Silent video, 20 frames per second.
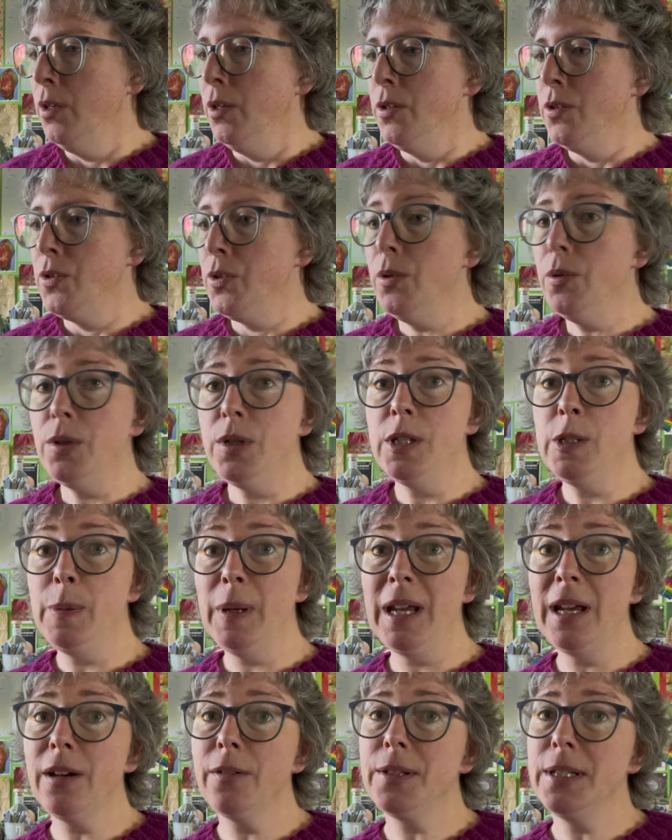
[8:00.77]
So,
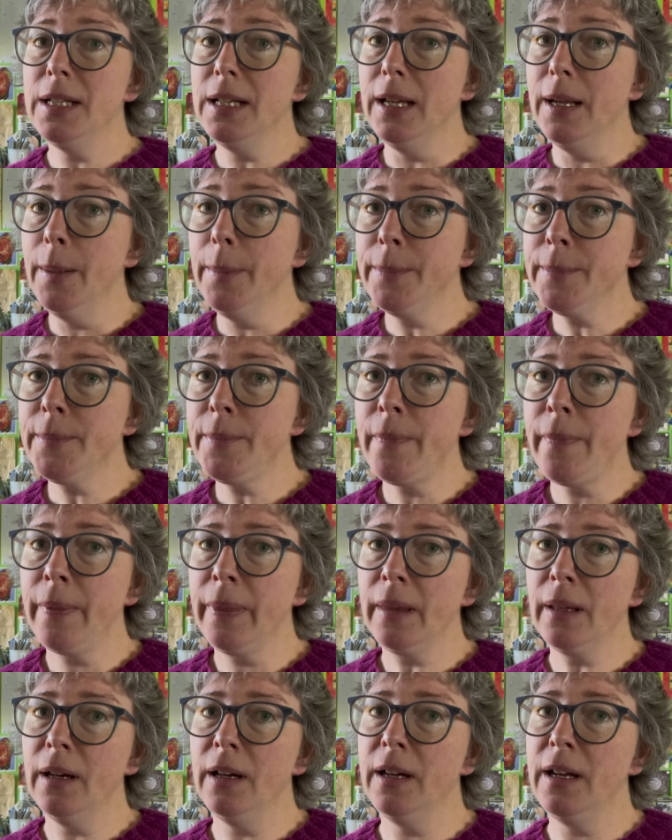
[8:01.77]
speaking of today,
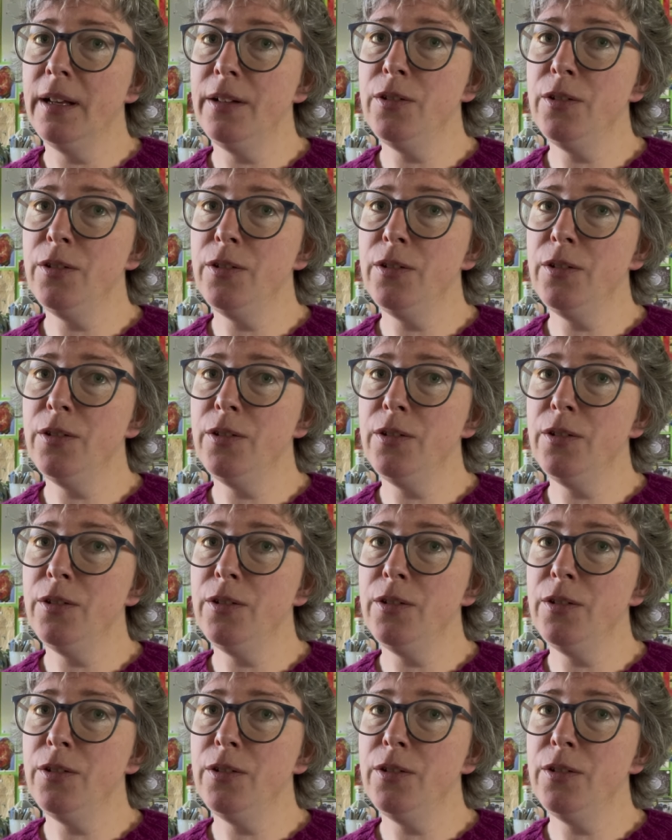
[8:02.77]
I